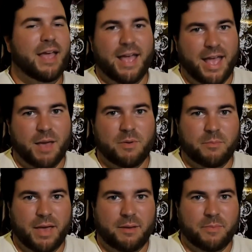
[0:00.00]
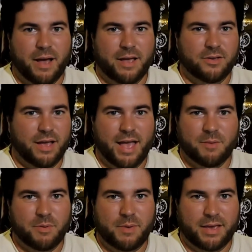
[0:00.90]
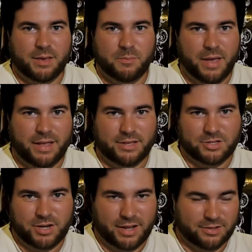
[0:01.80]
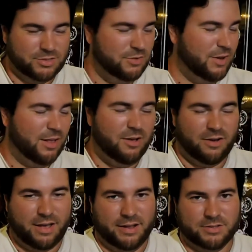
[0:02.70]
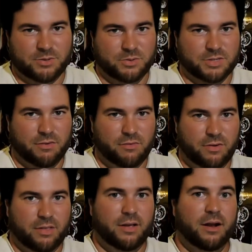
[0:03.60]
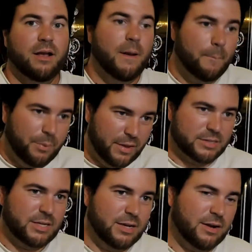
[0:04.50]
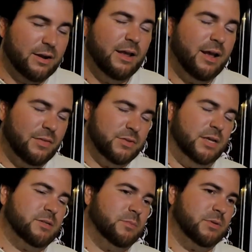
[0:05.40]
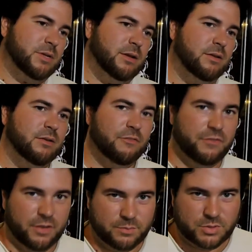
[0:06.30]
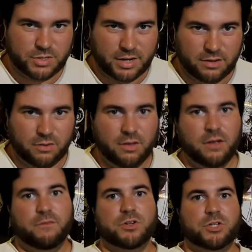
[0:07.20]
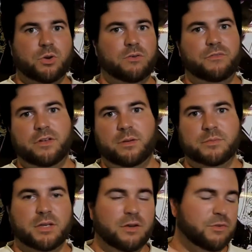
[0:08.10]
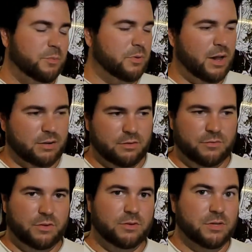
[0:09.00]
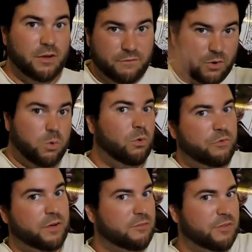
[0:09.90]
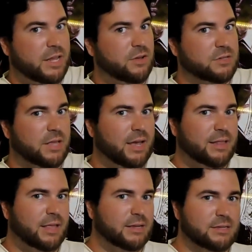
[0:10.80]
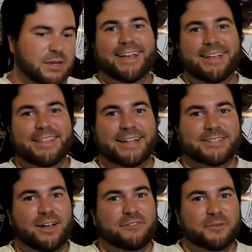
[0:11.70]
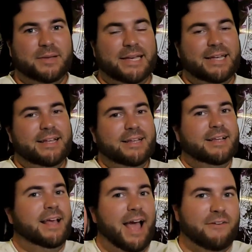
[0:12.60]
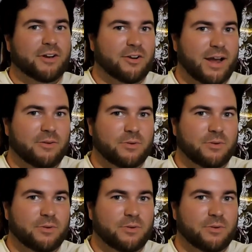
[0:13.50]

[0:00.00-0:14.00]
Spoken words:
MMA companion channels, you've got all kinds of cool stuff right there. Plus here, the Jason Purcell Films channel for short films, for product reviews, for cool fun videos like this. That's all for me. Have a great